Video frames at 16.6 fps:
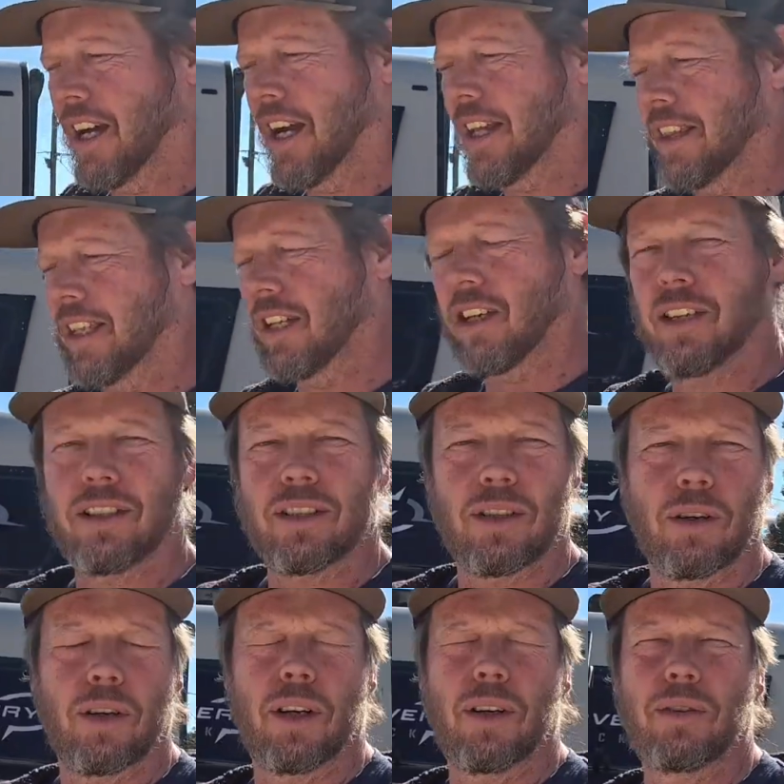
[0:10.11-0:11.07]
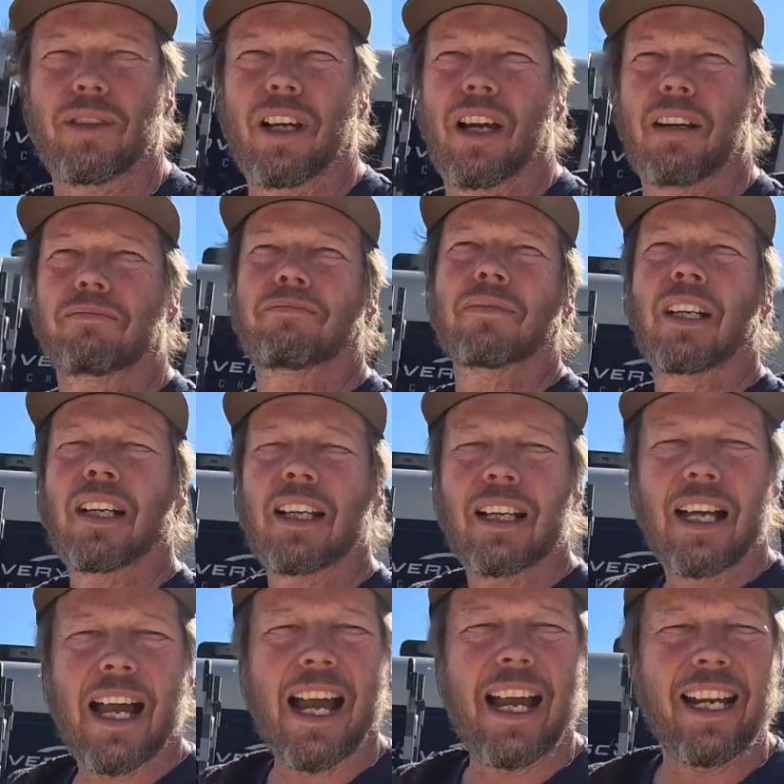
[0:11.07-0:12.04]
I think I saw it was
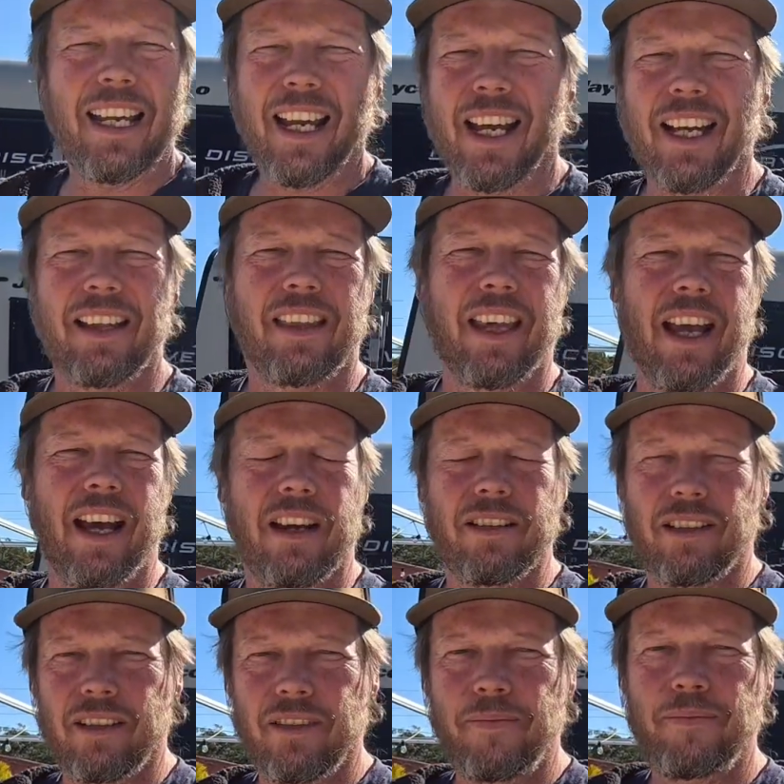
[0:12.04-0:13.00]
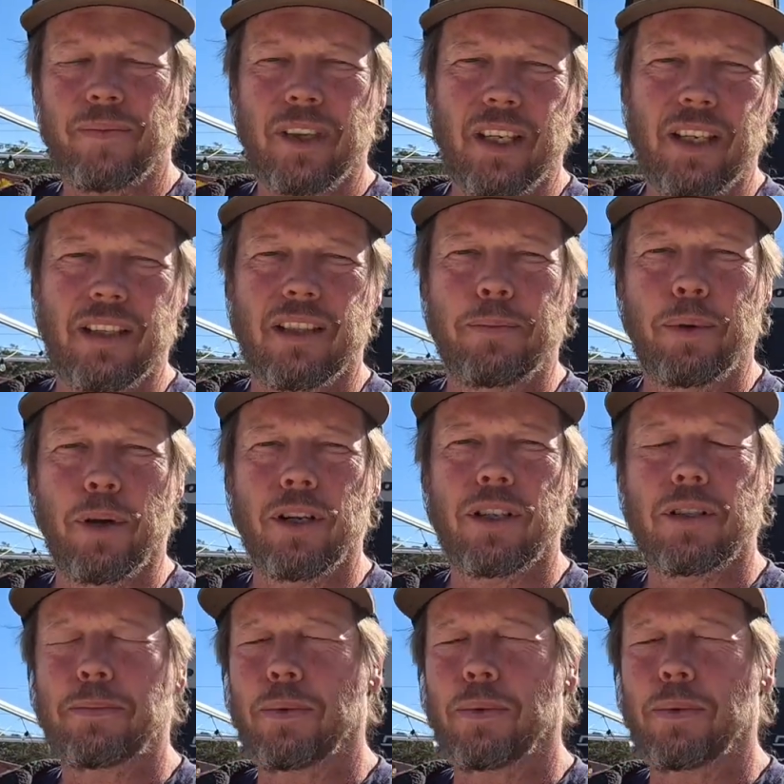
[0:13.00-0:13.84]
$88,000 is the purchase